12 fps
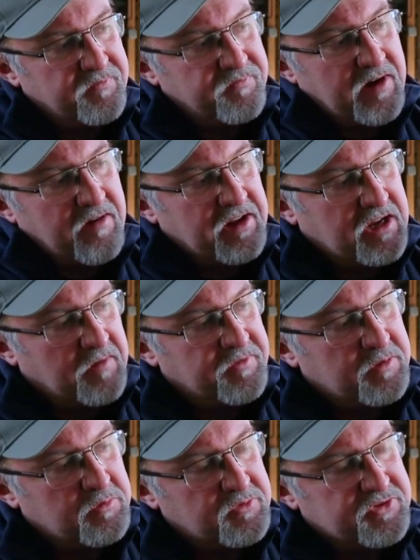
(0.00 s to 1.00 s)
very
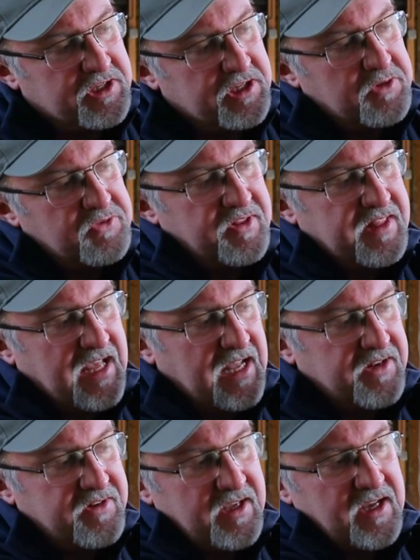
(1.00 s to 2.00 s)
comfortable to use, and that
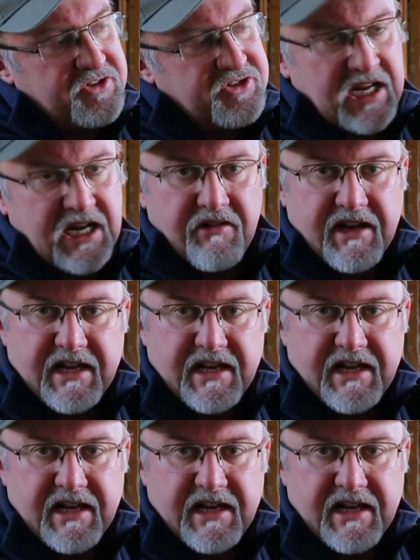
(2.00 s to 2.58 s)
checkering